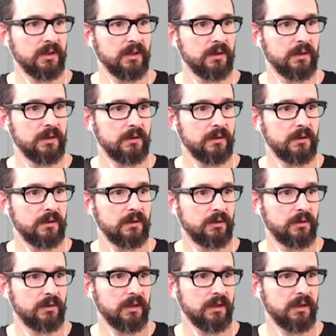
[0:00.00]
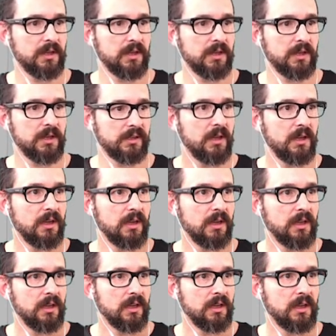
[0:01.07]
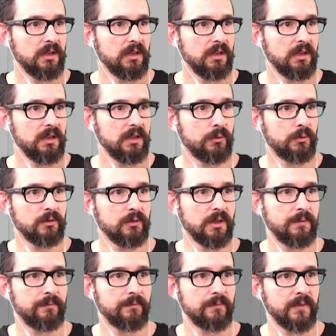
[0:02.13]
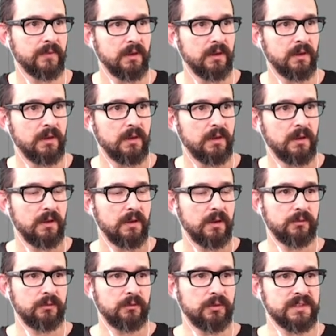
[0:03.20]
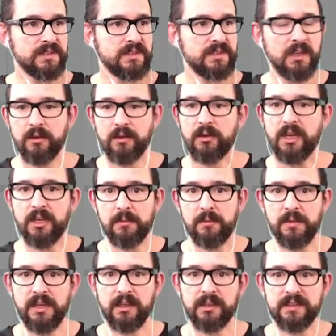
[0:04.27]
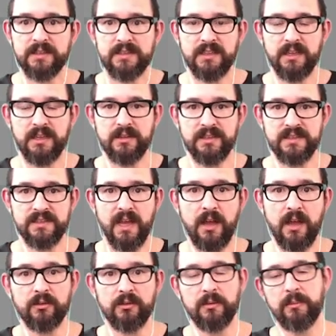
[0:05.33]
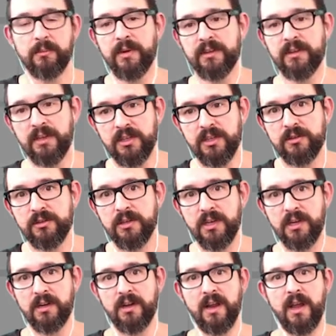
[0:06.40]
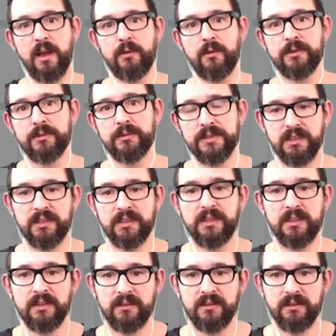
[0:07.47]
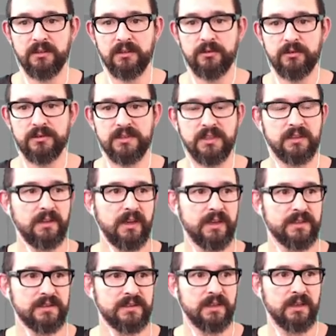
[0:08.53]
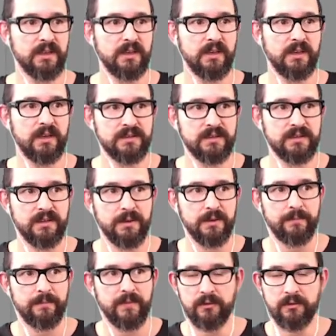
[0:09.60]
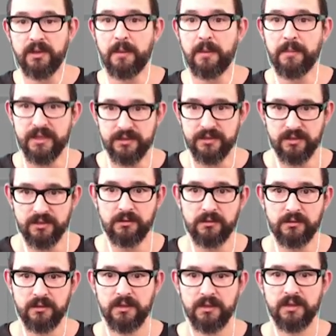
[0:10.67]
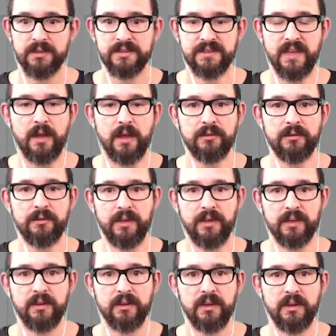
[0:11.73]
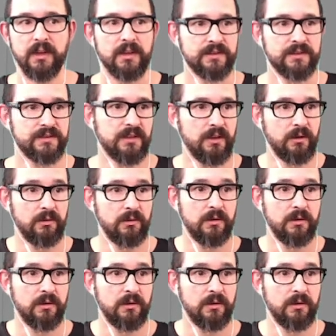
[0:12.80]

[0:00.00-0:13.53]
You can immediately hear, once you go to the scene, you can immediately hear the sound. But the issue here now, we still didn't use it as a three-dimensional sound effect. So